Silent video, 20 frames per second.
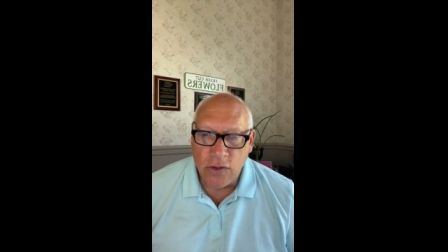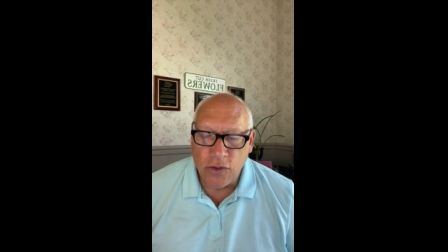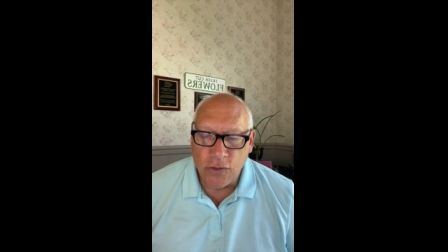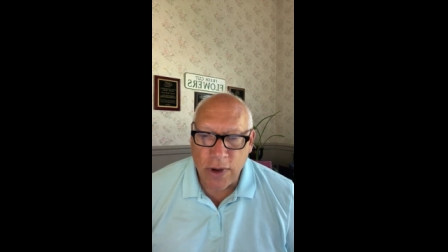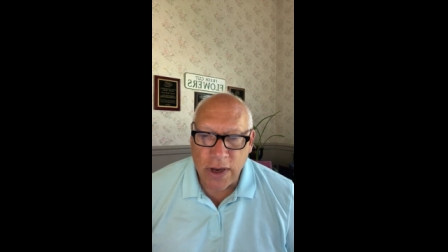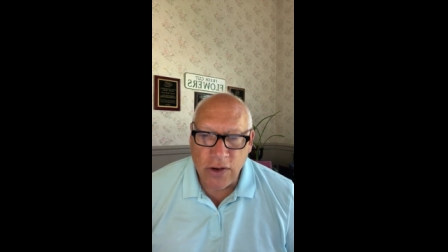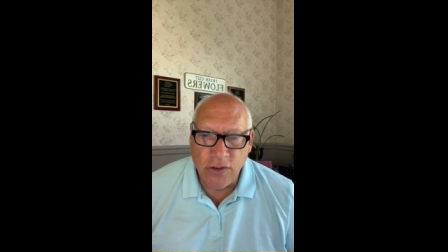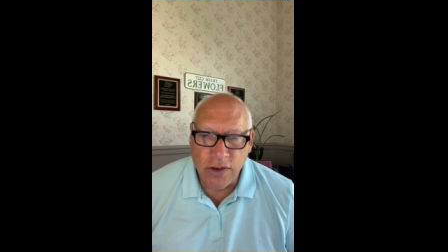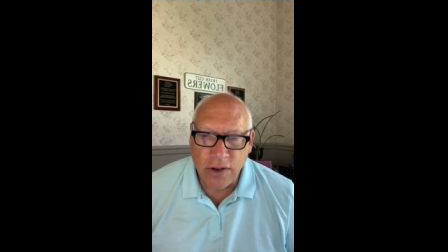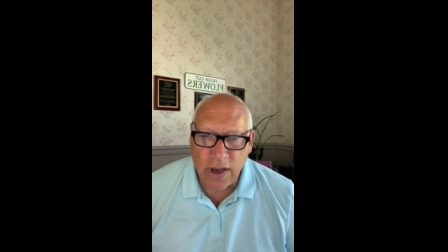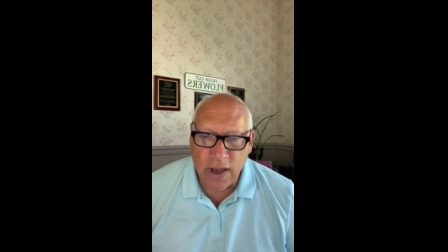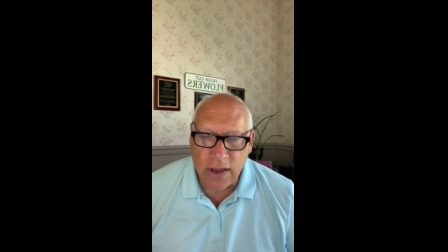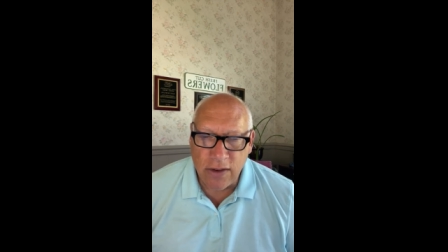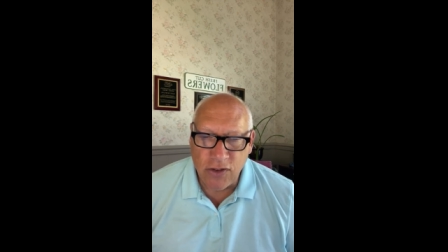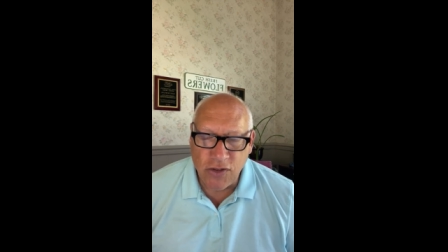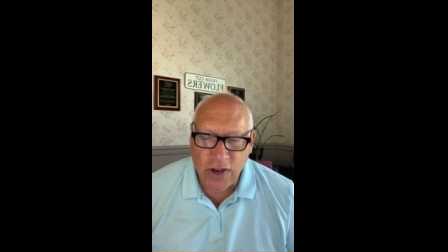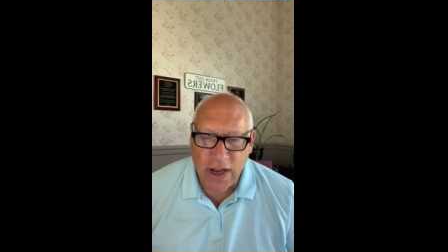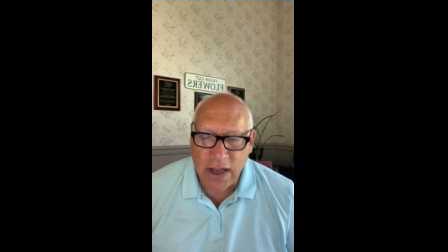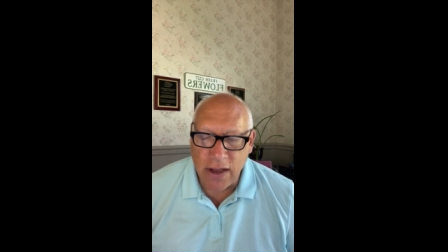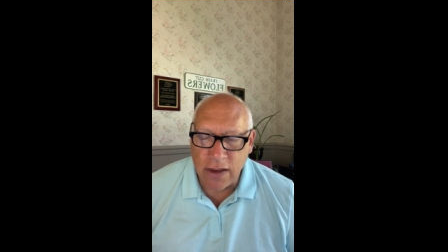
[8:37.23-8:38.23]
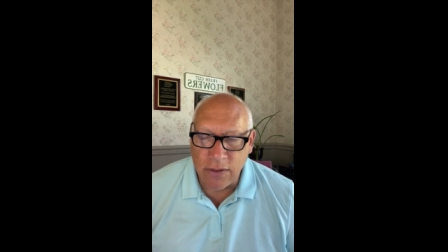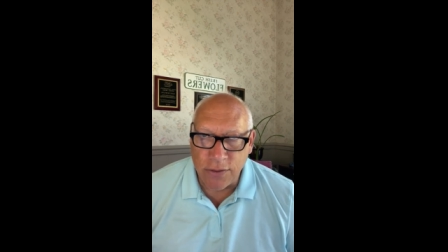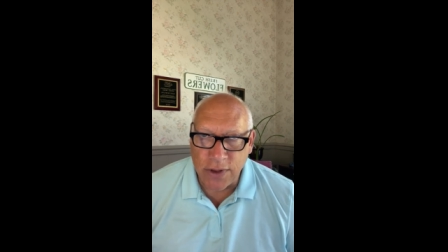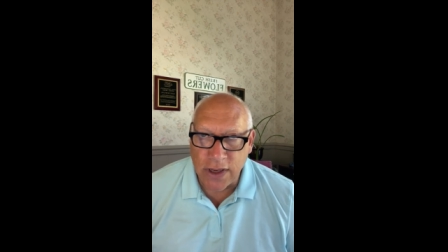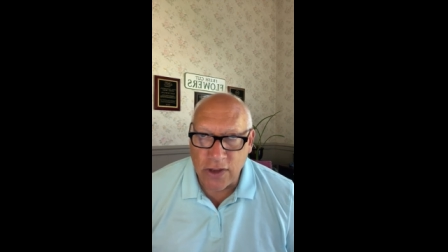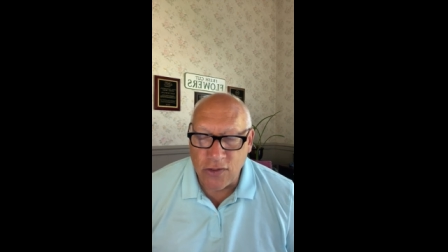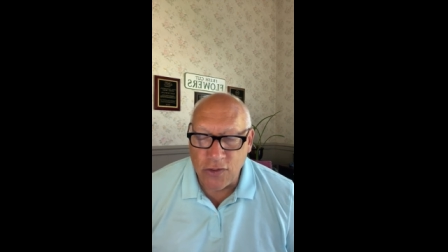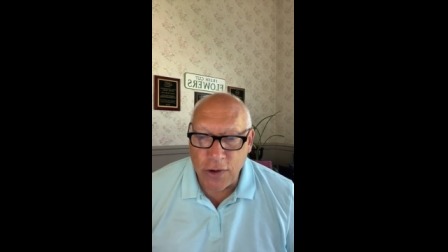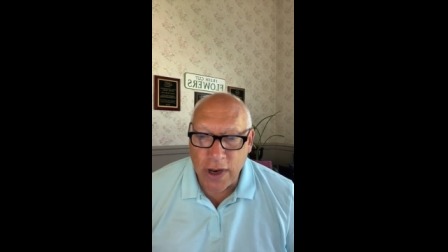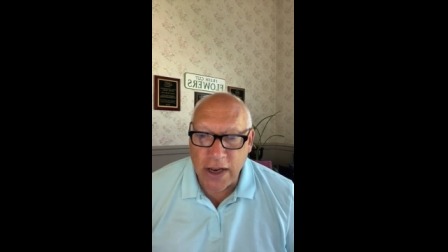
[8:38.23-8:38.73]
strange, uh, shade, uh,
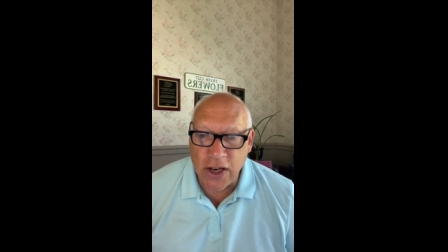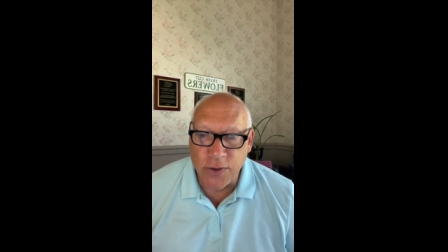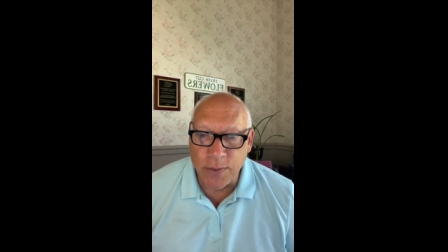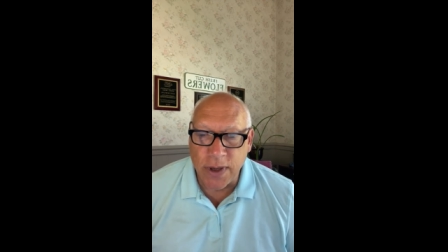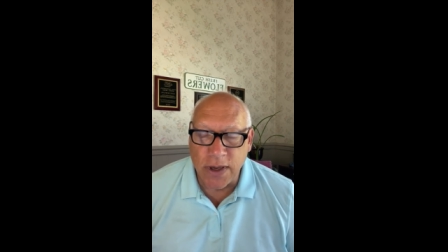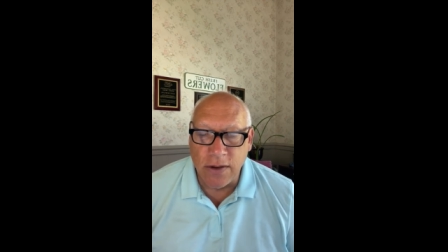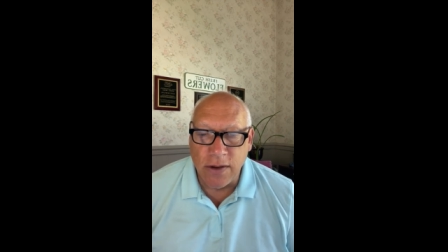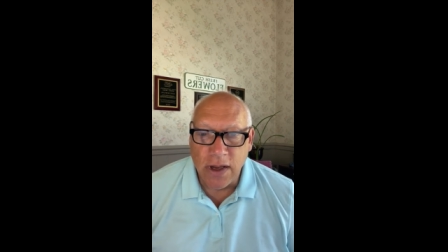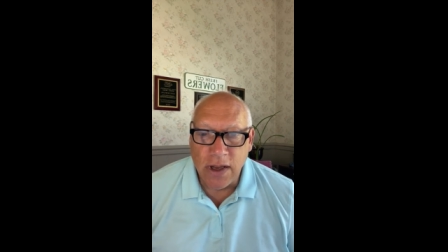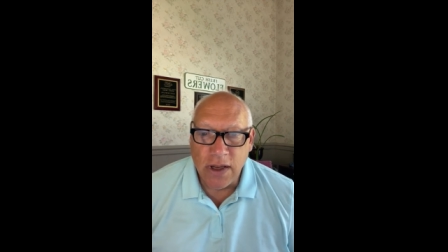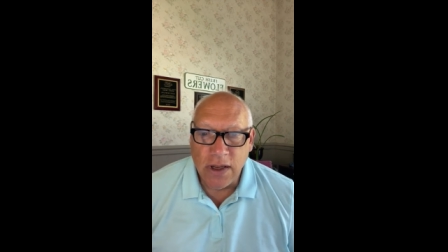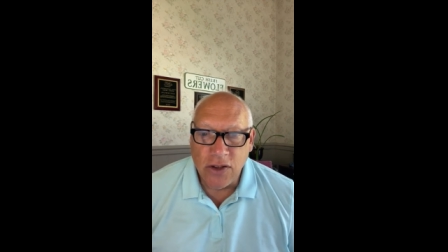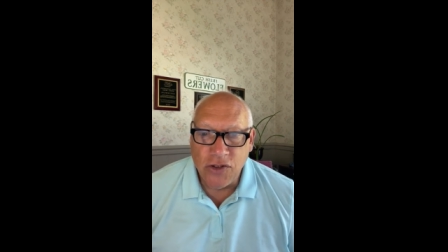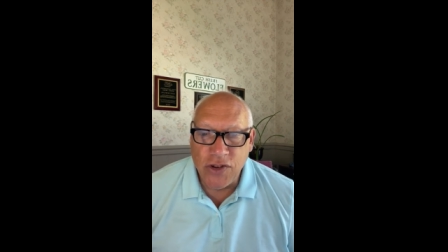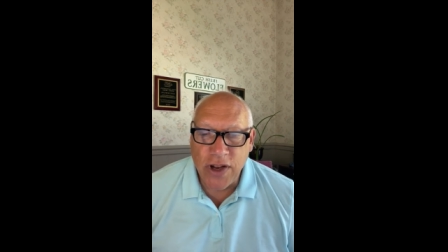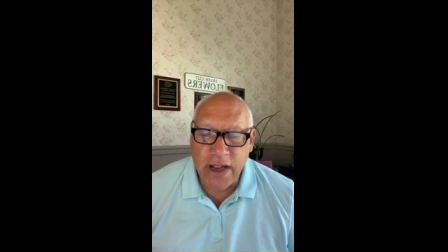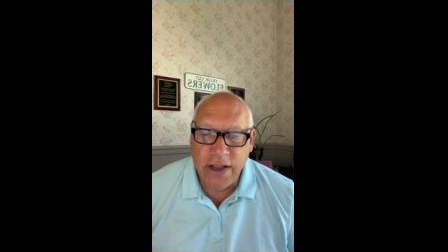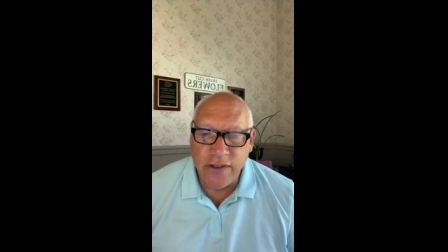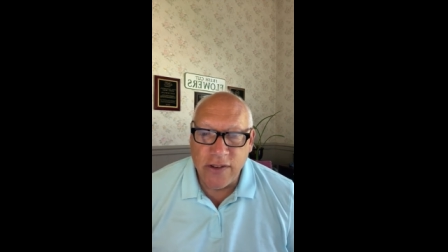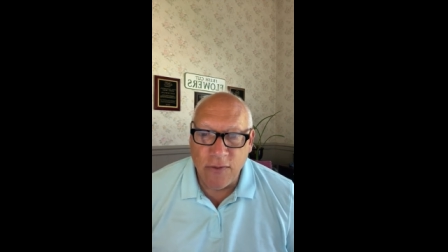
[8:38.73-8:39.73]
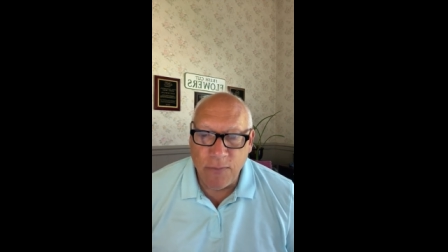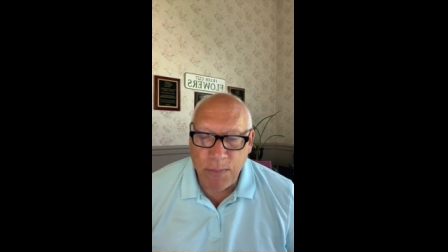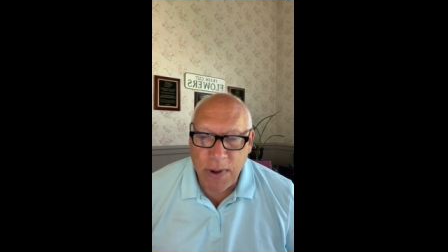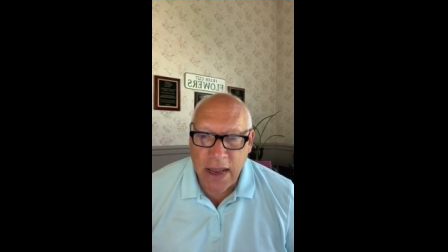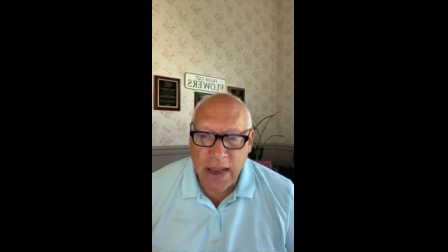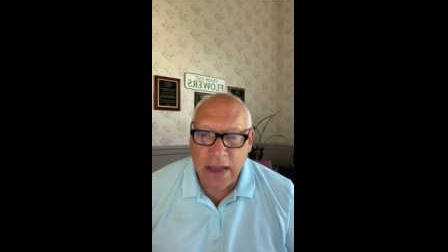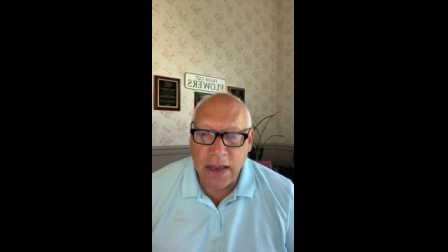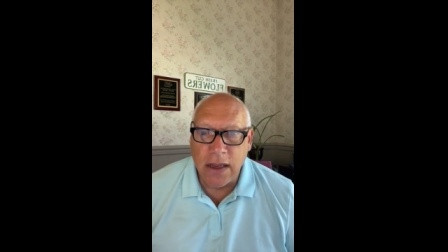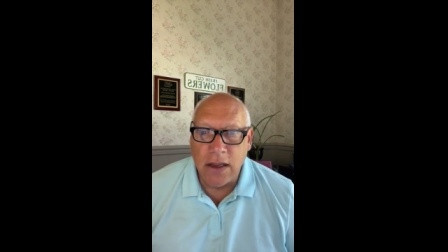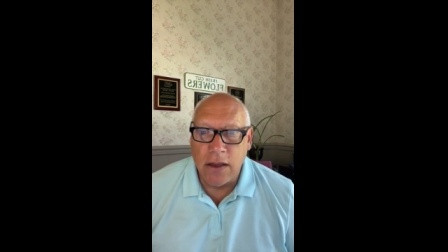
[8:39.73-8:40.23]
not strange, but shades of
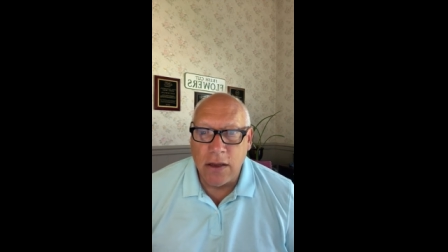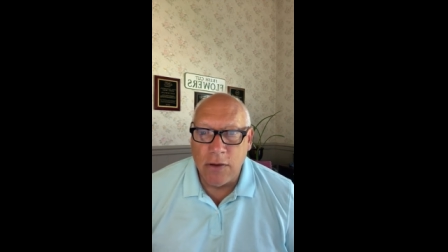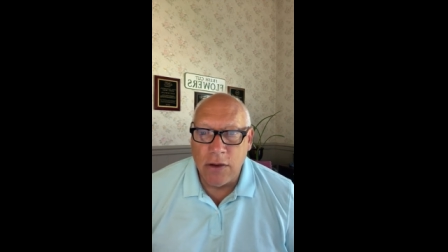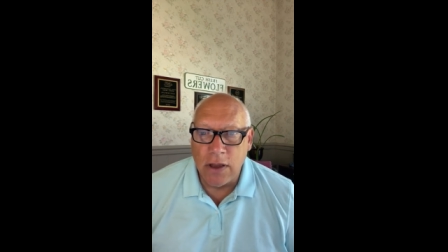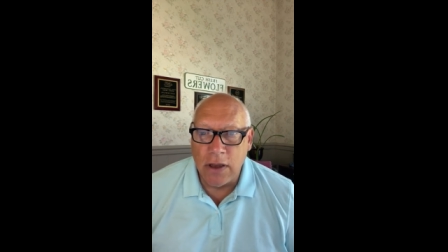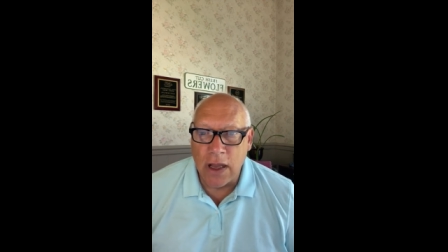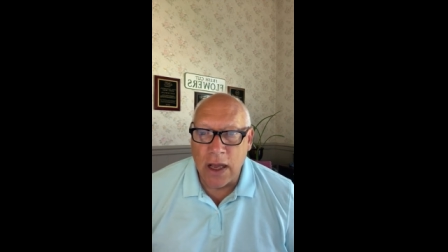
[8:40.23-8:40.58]
pink,